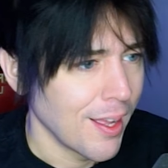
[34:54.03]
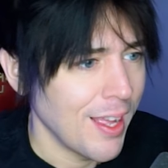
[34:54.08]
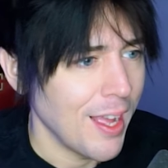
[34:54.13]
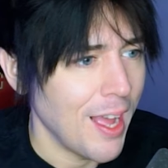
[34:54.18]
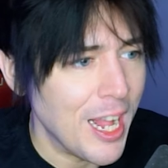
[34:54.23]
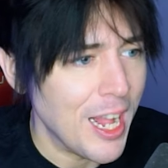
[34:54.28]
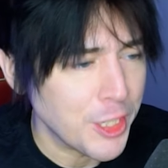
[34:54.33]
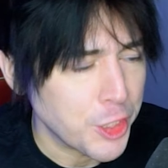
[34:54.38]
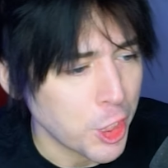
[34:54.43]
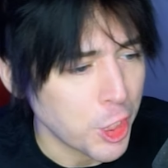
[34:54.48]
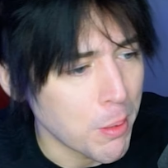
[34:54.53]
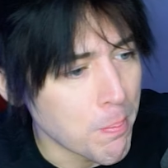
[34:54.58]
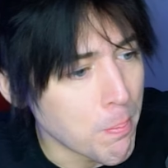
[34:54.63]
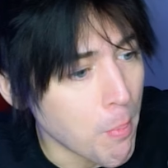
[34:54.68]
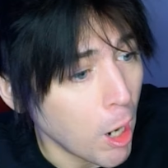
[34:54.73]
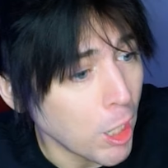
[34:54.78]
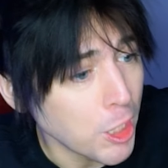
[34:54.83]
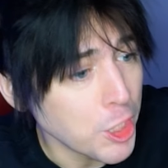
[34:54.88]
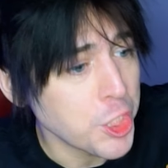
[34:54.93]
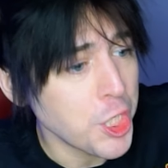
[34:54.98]
Enter
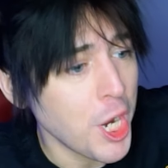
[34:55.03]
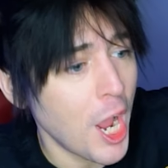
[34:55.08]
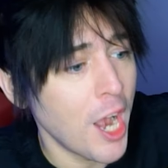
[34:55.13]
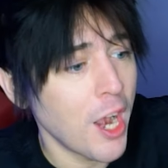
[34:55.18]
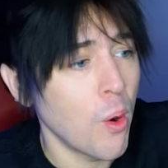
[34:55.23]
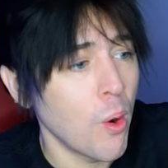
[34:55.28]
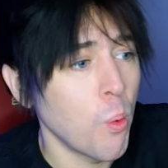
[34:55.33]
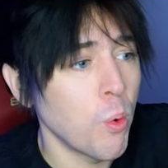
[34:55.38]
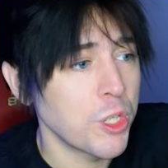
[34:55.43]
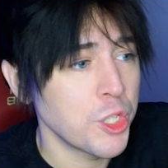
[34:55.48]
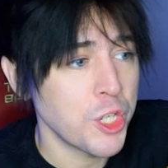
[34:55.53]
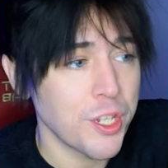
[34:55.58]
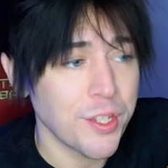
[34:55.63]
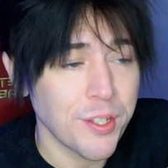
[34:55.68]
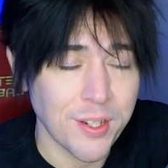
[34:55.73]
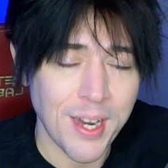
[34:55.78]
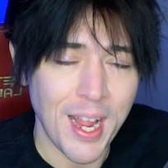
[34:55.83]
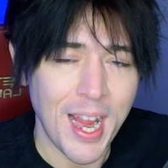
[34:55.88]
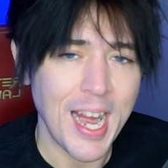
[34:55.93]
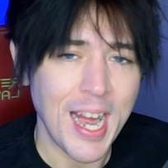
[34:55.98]
Marshadow, which is
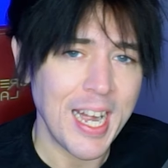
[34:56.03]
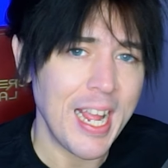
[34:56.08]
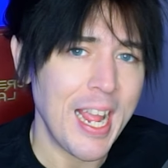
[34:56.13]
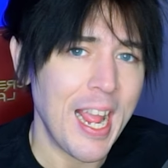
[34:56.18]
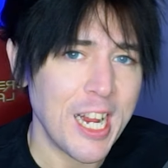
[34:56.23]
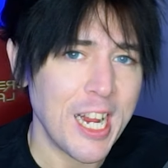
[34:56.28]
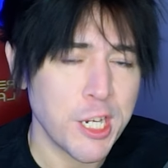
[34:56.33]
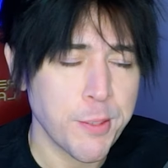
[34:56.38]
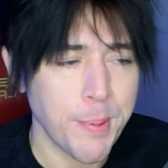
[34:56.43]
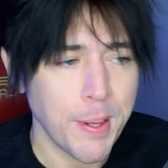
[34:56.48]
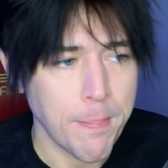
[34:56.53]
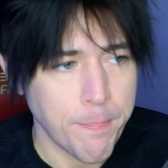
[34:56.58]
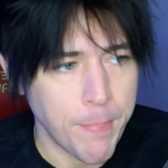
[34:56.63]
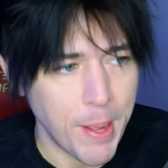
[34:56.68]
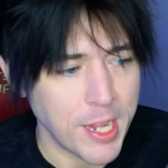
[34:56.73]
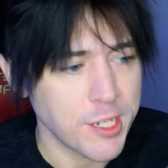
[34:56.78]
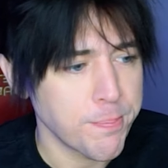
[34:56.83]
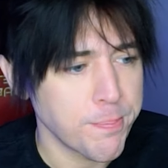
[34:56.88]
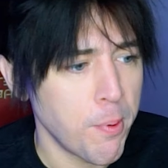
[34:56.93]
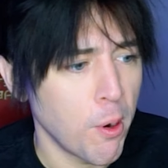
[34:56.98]
an 80 HP
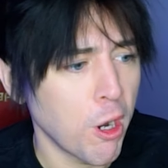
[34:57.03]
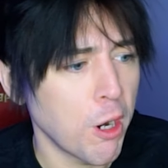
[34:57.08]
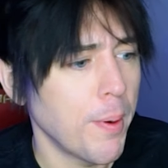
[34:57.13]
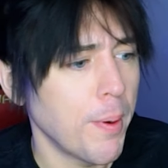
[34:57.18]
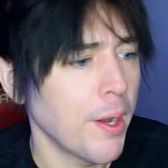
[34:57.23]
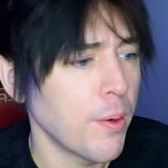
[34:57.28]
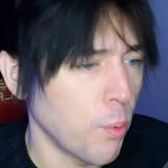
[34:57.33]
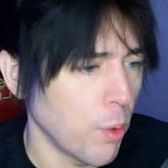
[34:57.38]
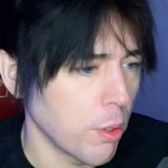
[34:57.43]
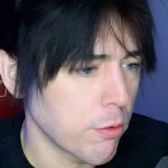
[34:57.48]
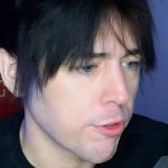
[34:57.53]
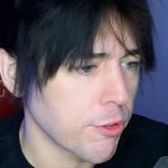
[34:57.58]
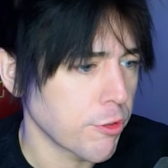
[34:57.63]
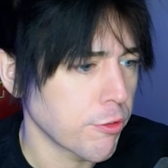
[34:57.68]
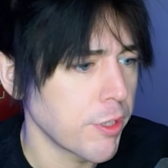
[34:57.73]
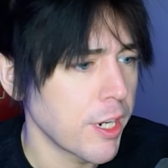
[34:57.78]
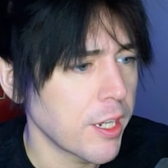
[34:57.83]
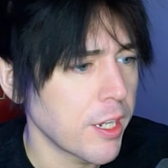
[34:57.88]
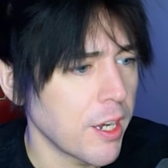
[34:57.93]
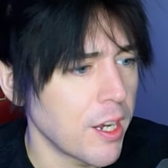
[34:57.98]
base Pokemon, 1
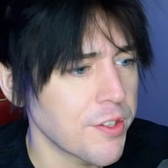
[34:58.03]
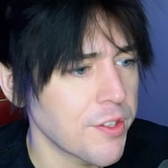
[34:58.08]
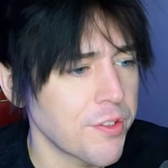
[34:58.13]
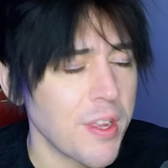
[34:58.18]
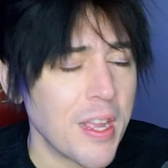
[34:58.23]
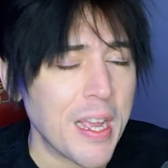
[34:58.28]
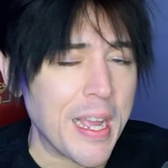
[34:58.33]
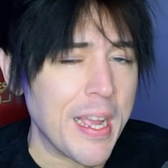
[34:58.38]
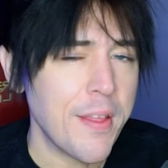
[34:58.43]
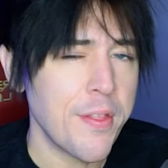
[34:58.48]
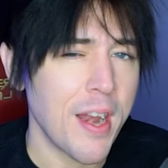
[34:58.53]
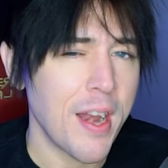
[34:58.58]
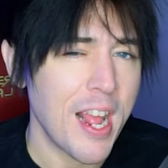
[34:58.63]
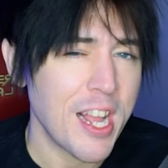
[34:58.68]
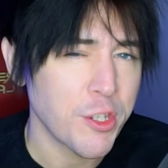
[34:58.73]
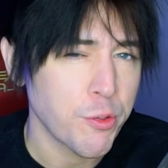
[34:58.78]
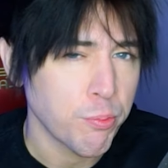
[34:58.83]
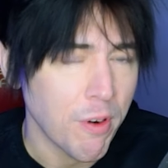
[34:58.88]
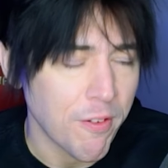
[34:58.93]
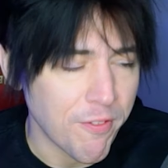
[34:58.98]
retreat cost, that
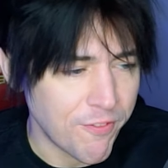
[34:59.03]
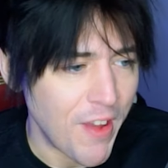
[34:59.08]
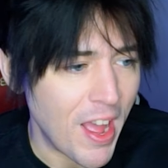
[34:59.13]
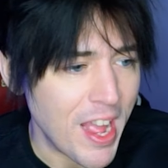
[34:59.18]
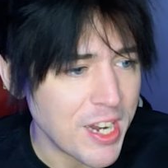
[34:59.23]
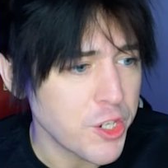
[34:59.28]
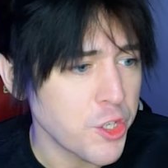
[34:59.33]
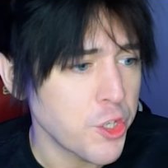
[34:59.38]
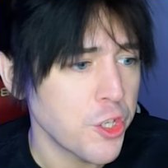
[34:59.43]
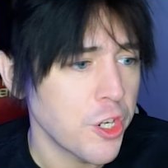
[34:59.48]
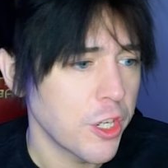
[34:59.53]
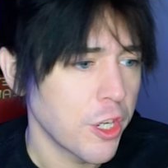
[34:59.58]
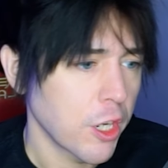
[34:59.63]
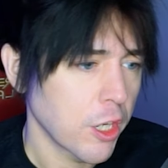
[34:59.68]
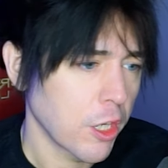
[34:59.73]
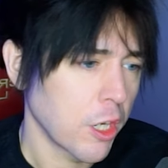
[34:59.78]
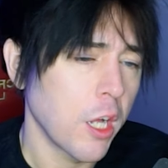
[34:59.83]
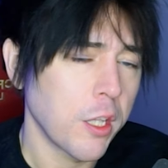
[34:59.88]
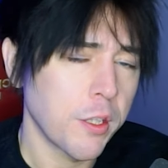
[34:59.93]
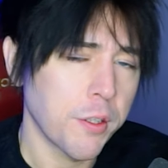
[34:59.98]
has Revenge,
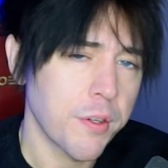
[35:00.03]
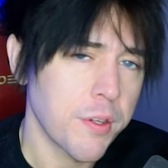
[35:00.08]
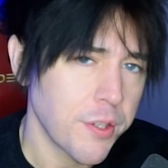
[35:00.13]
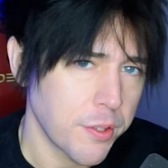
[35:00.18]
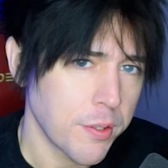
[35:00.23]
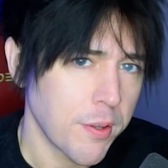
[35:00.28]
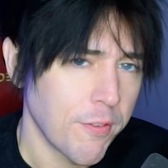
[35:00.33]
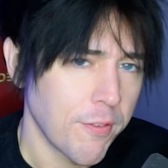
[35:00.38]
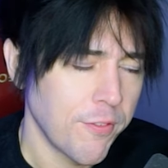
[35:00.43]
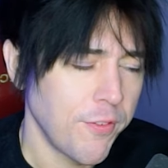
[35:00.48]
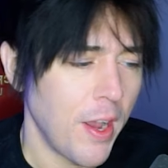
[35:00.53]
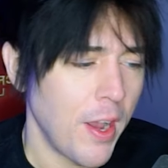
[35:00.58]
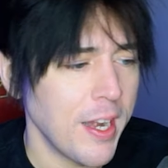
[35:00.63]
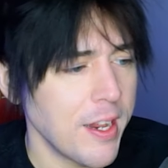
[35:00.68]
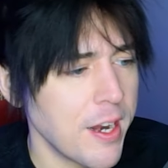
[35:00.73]
Colorless, Fighting